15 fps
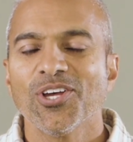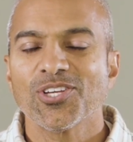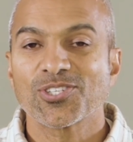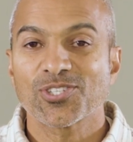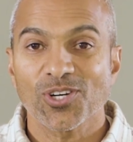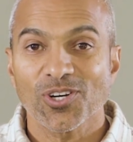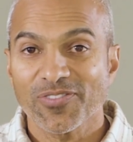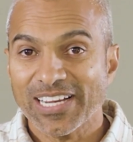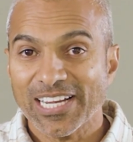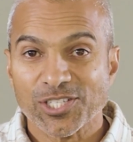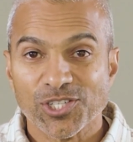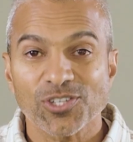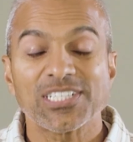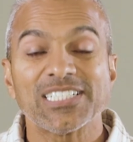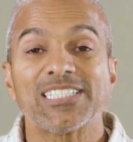serving at
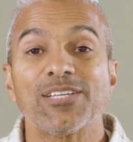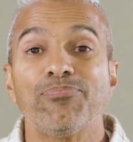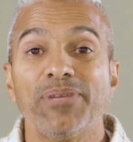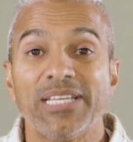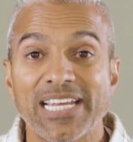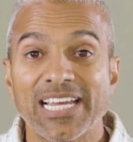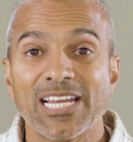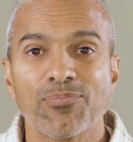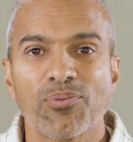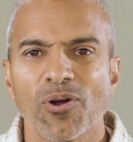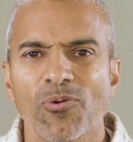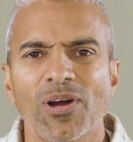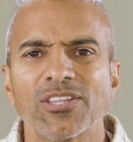church is the beginning point,